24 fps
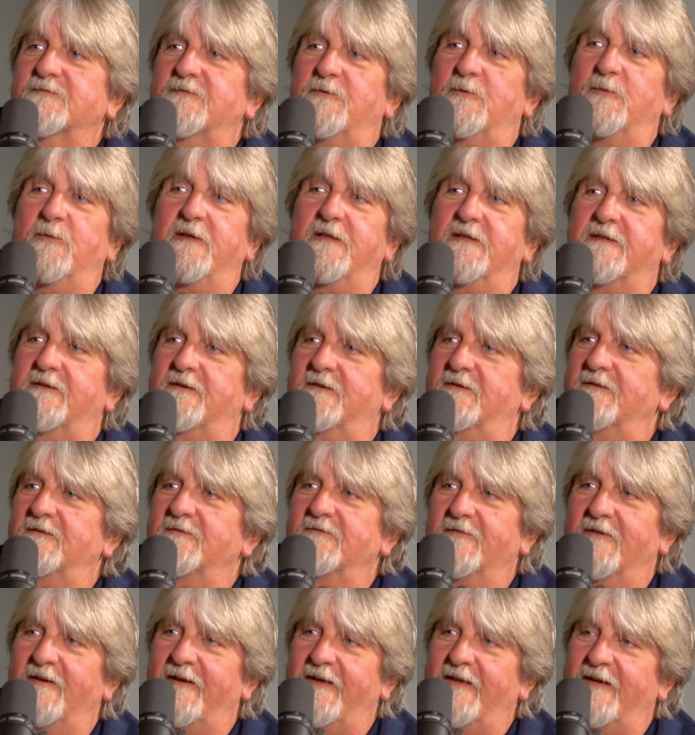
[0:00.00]
for the winter,
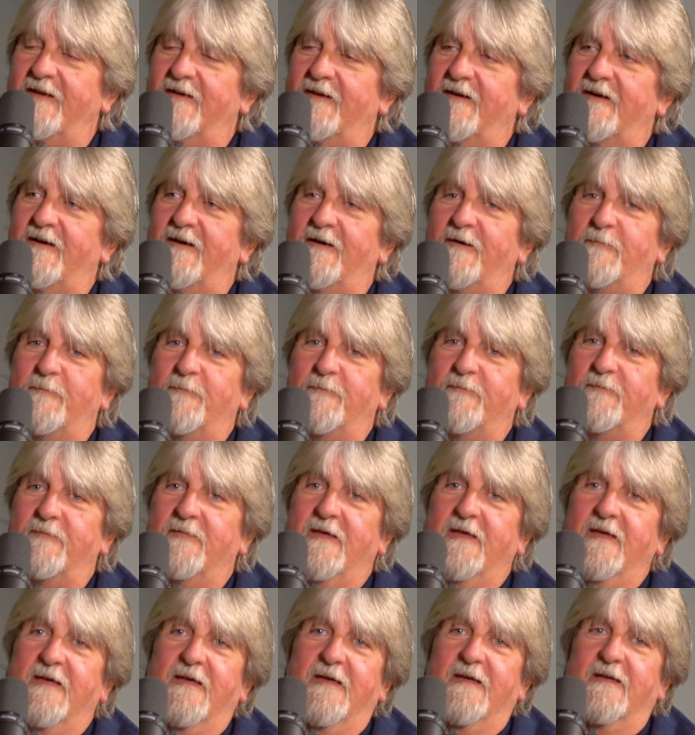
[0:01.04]
right?
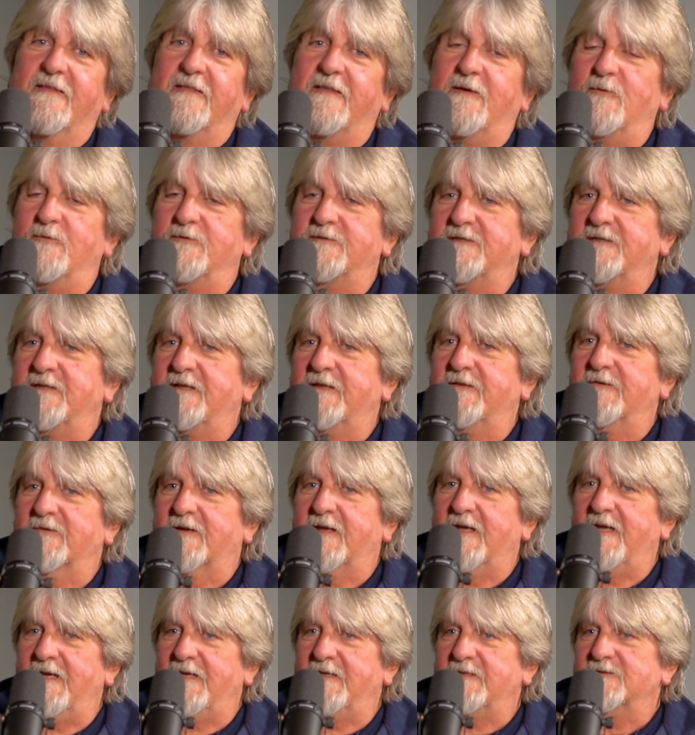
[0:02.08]
There was another
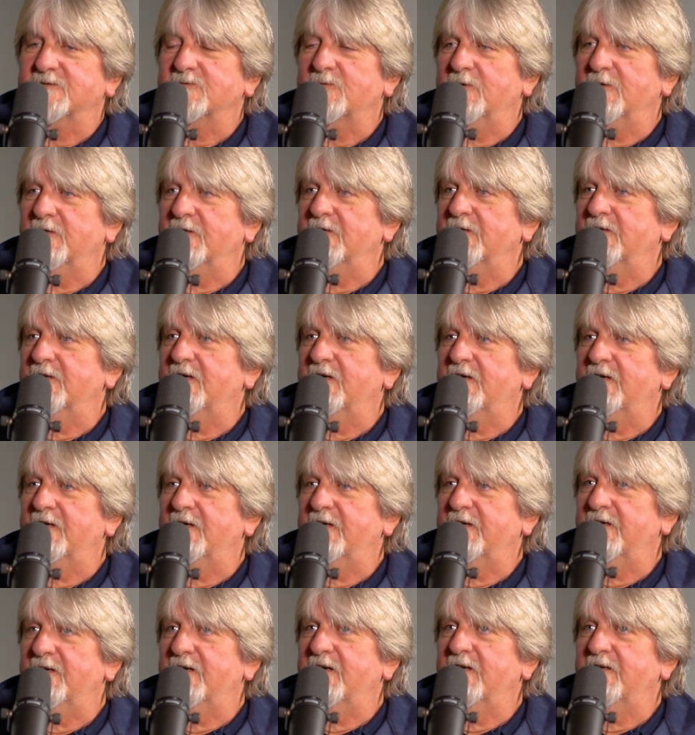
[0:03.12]
case
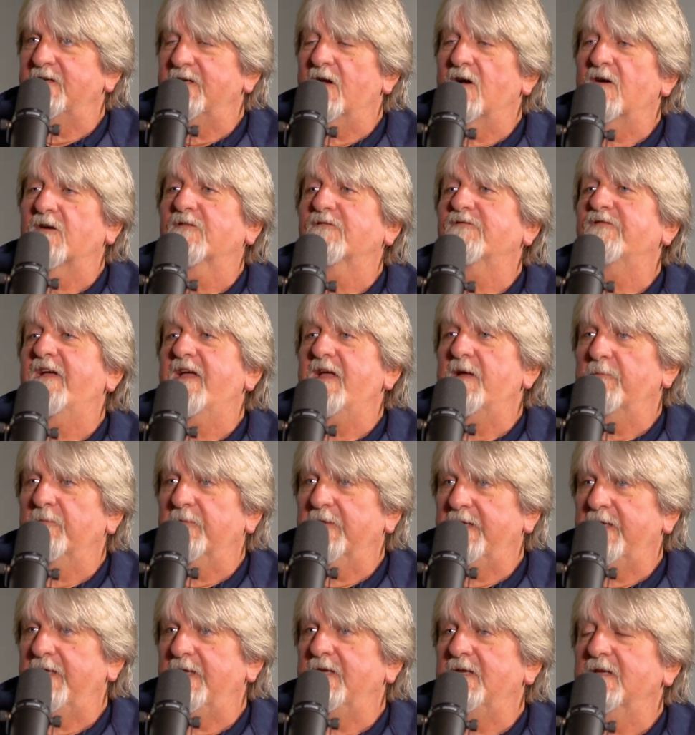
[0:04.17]
where a young
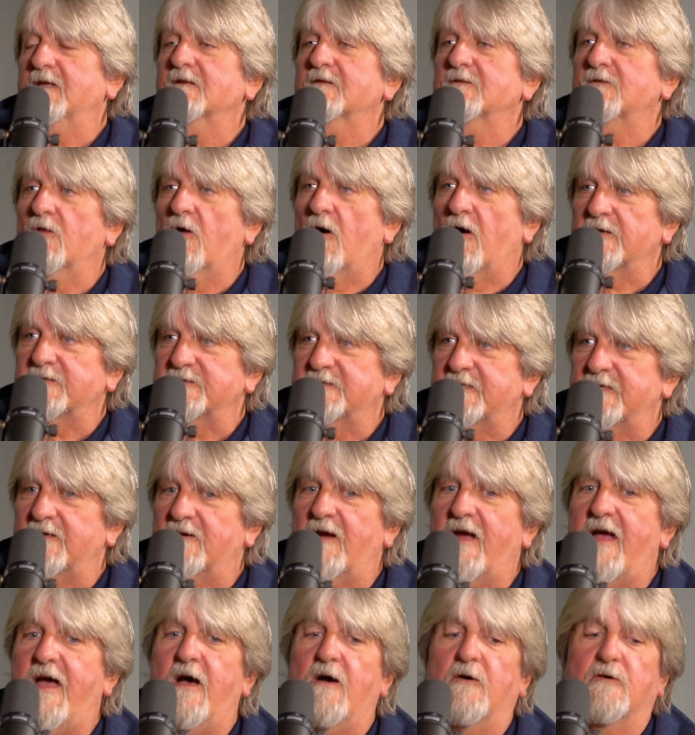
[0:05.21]
family lost their
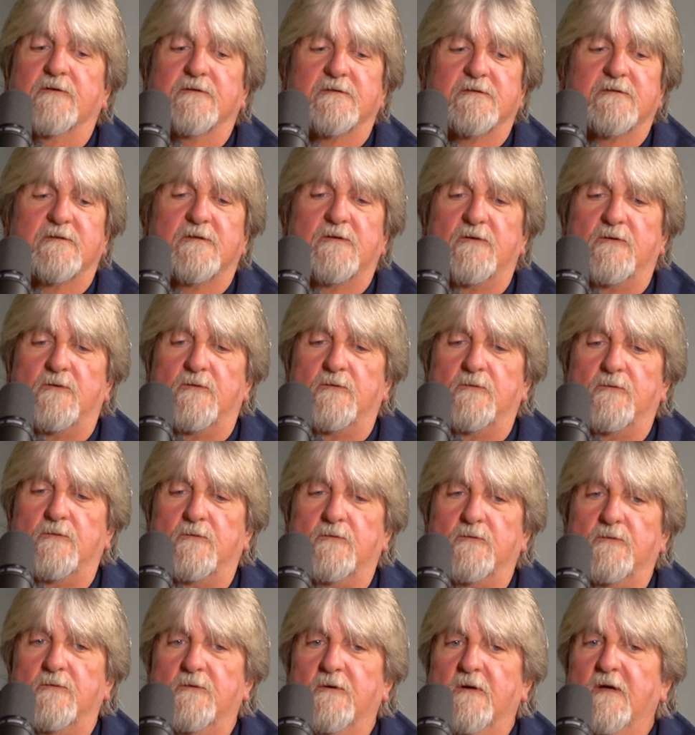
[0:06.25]
house
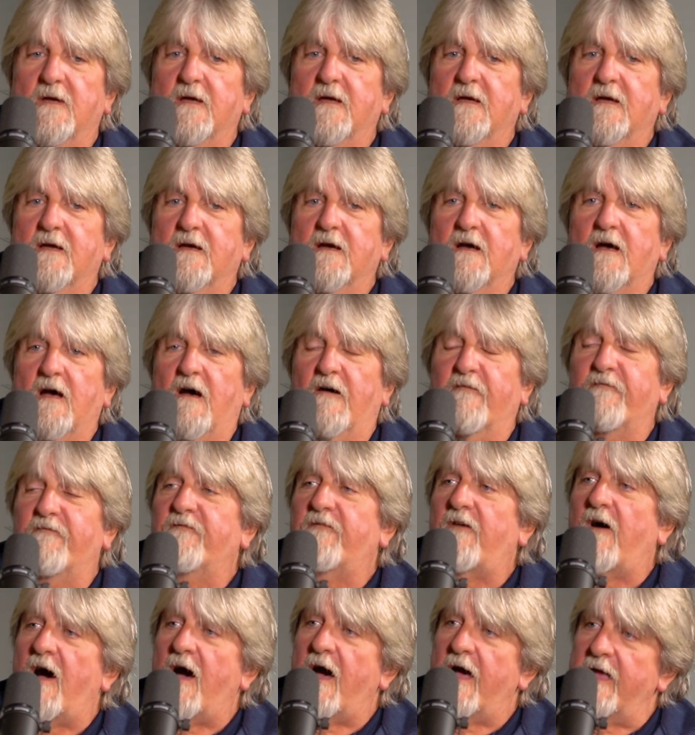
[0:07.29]
to a
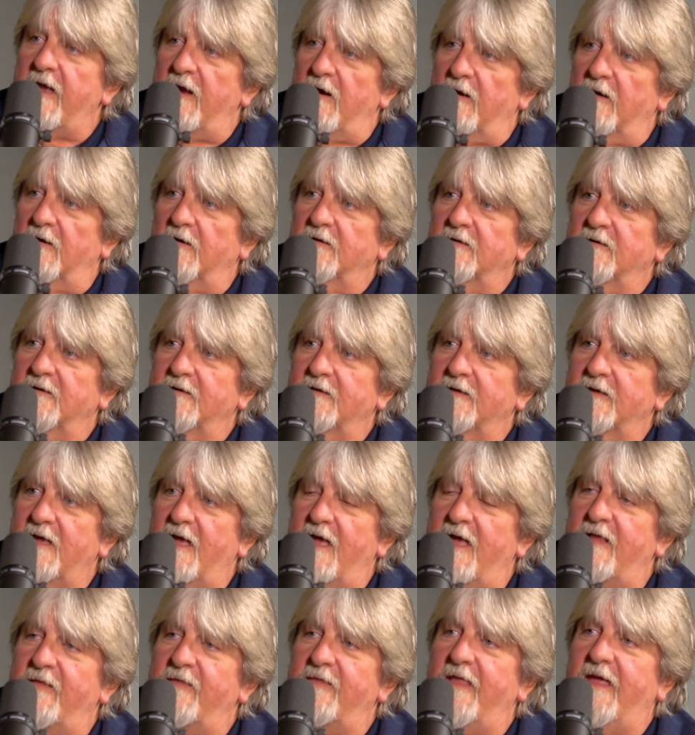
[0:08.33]
fire
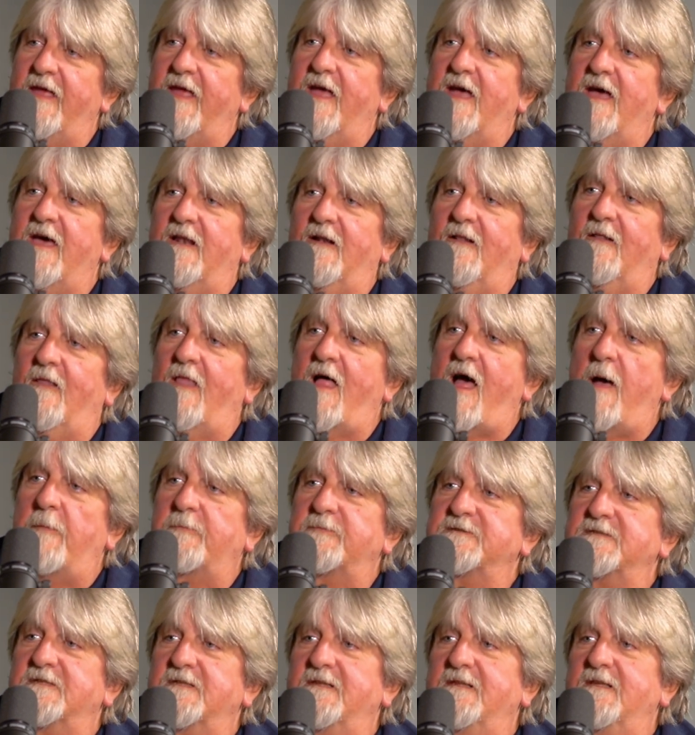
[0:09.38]
and they had a
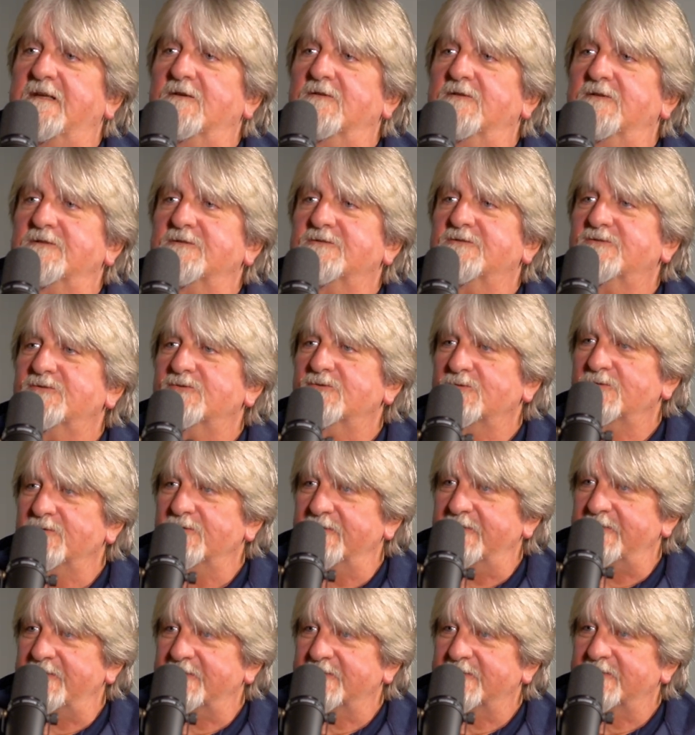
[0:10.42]
lapse in their
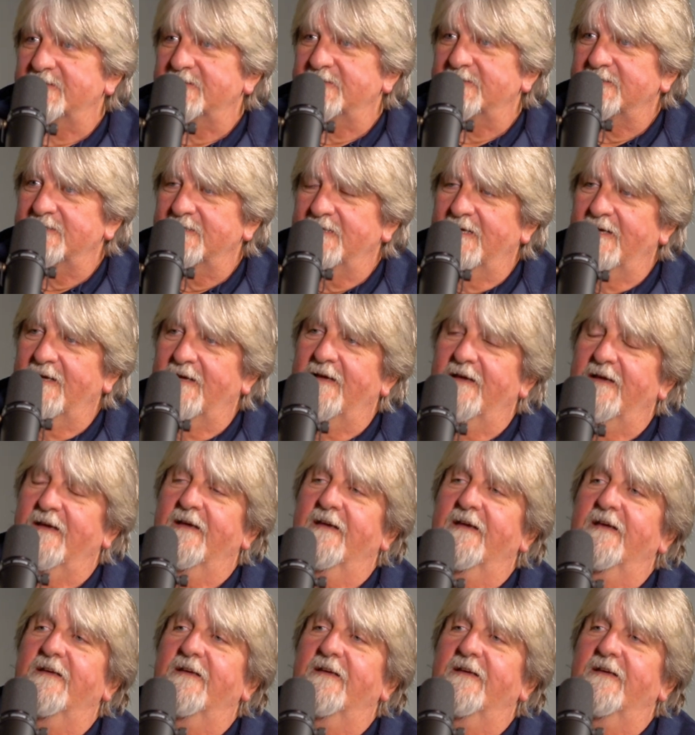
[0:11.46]
insurance. Oh.